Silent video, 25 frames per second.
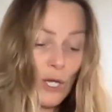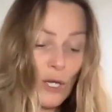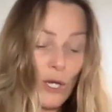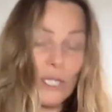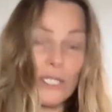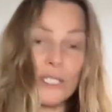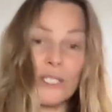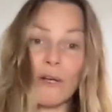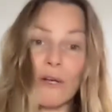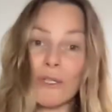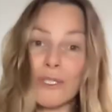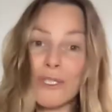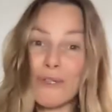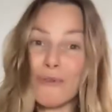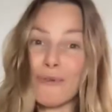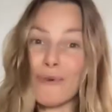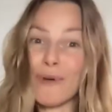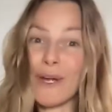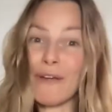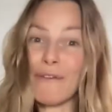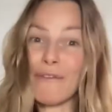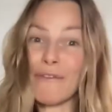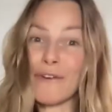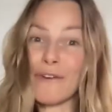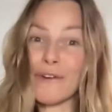It's also
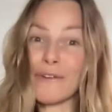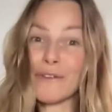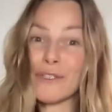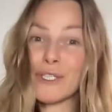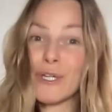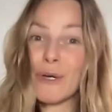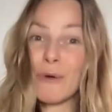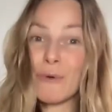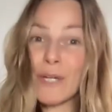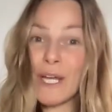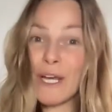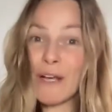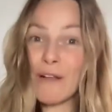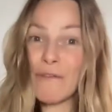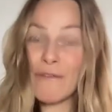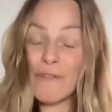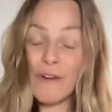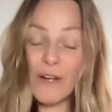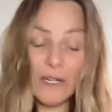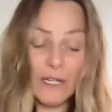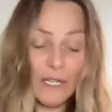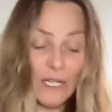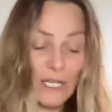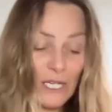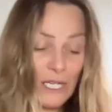great for toenail
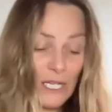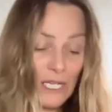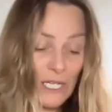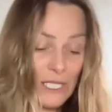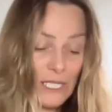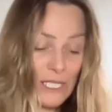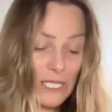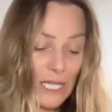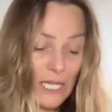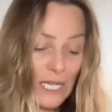fungus.